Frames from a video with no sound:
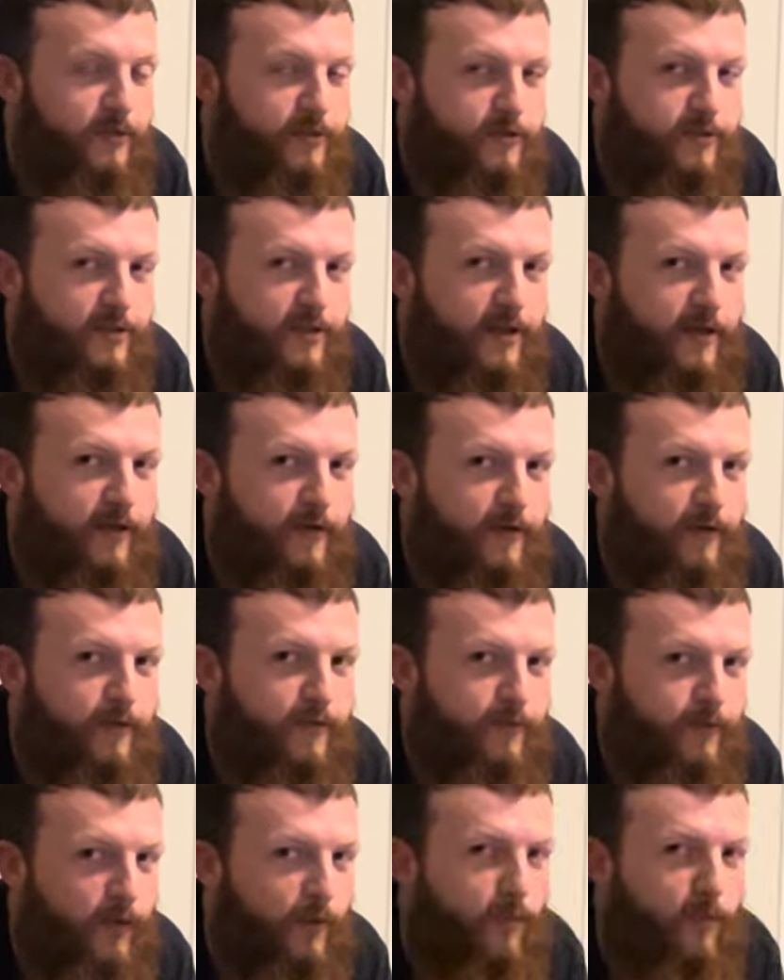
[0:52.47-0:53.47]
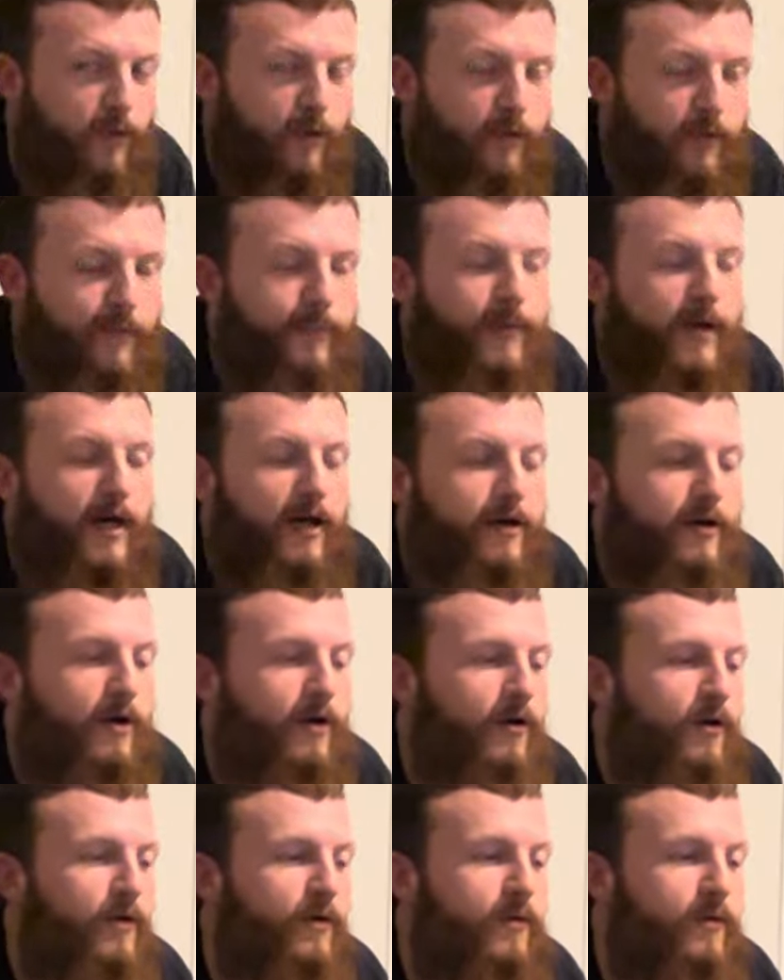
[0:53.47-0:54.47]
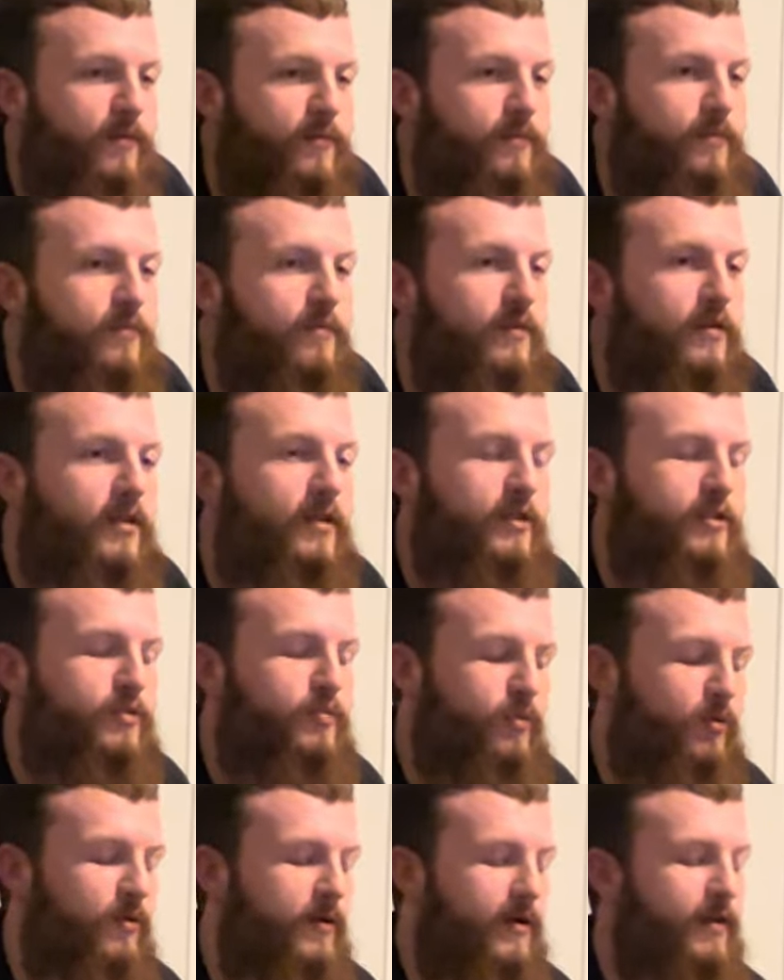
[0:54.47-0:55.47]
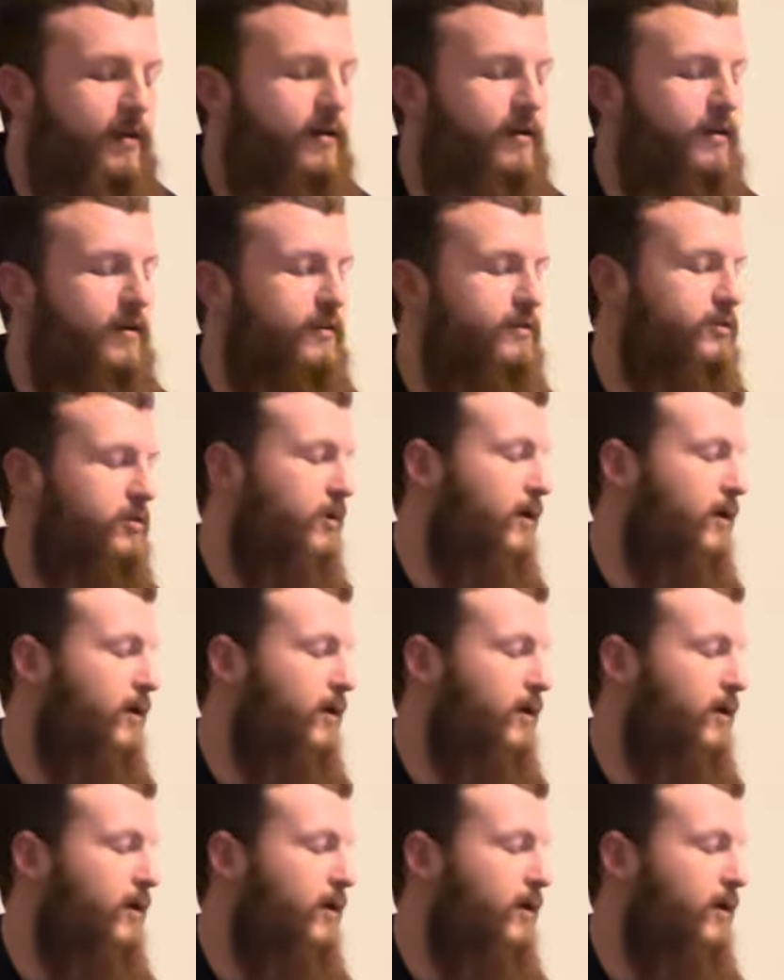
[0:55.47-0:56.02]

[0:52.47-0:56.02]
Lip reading: So fluoro and mono is pretty good. So